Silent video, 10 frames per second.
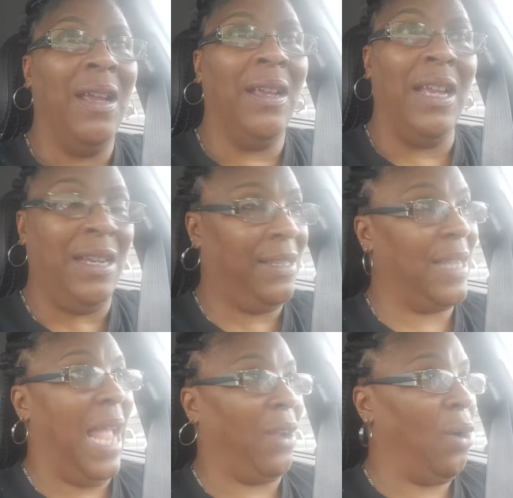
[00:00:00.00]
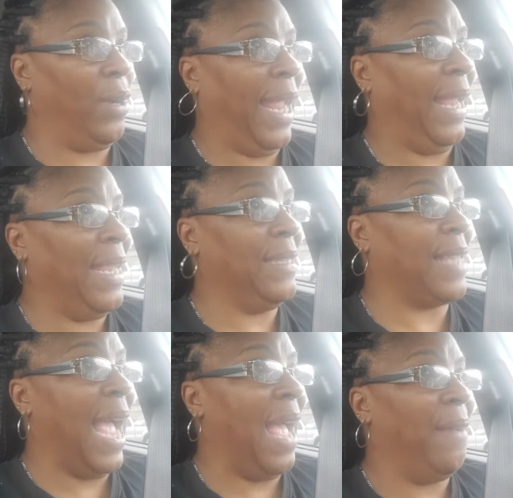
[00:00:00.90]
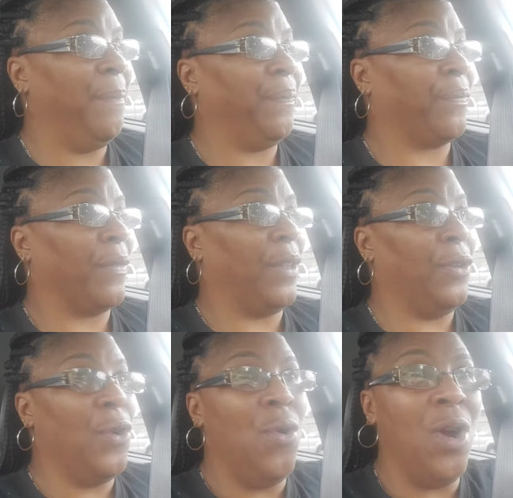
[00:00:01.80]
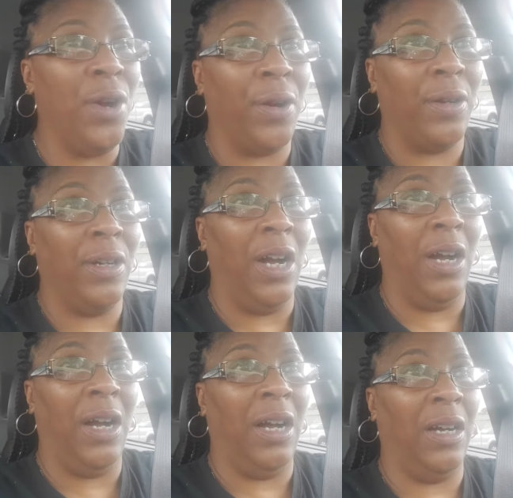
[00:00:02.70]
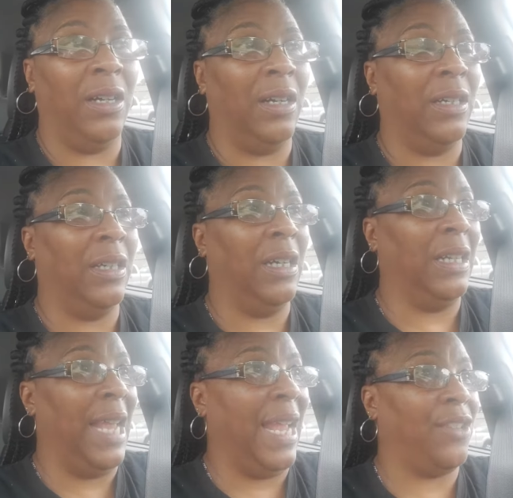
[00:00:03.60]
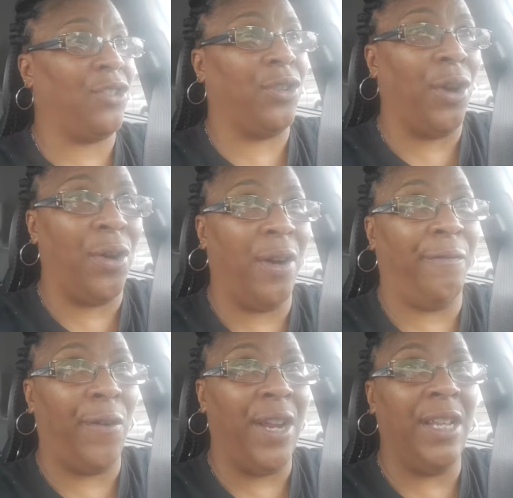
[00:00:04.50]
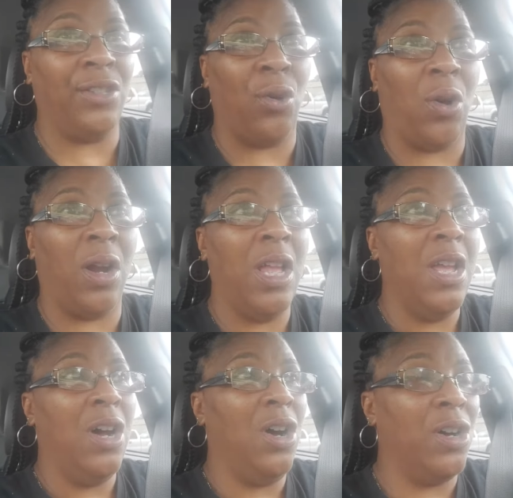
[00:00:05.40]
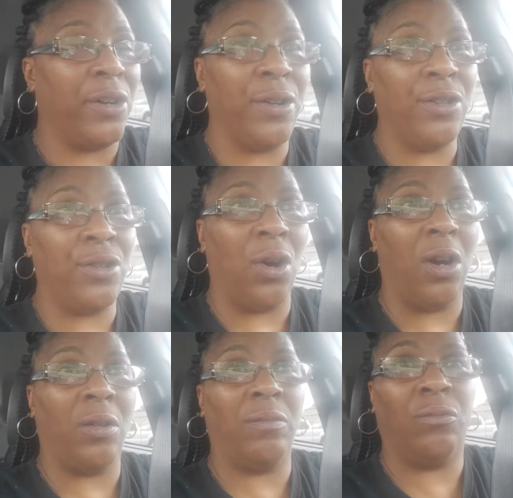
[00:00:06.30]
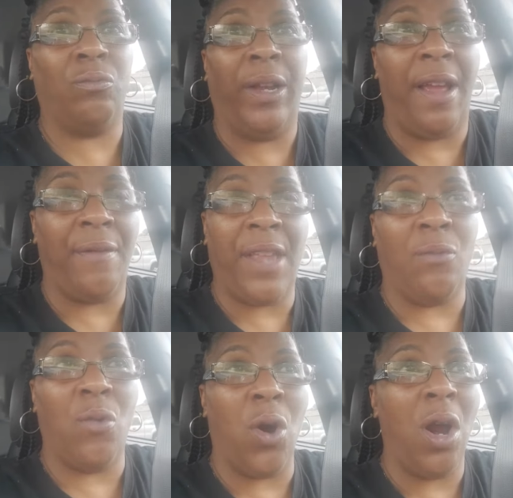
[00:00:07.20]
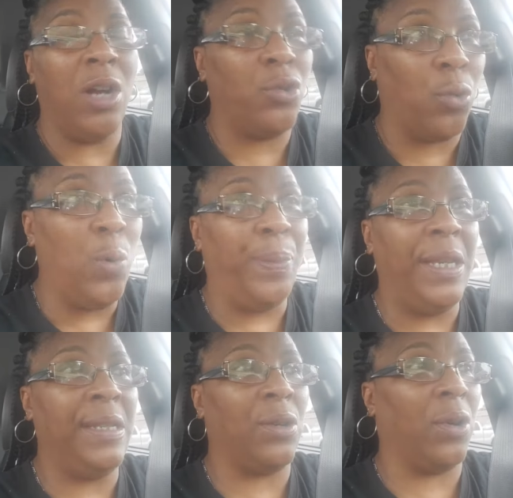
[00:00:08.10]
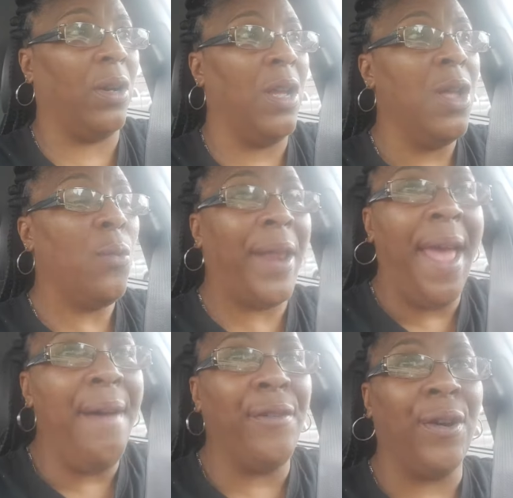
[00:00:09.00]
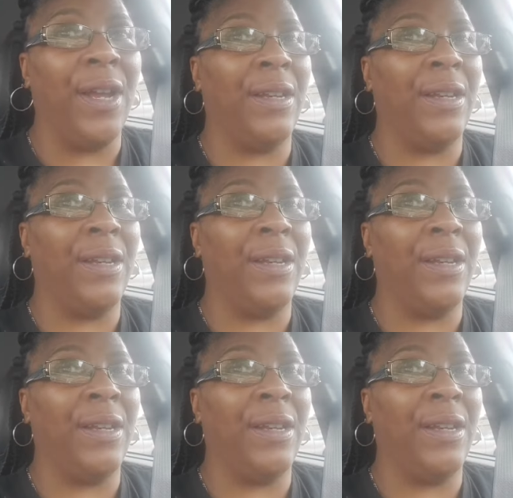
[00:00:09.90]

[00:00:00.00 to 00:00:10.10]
And it's like, okay, he's got the newer alleged girlfriends or hookers or whatever they were, or groupies or whatever.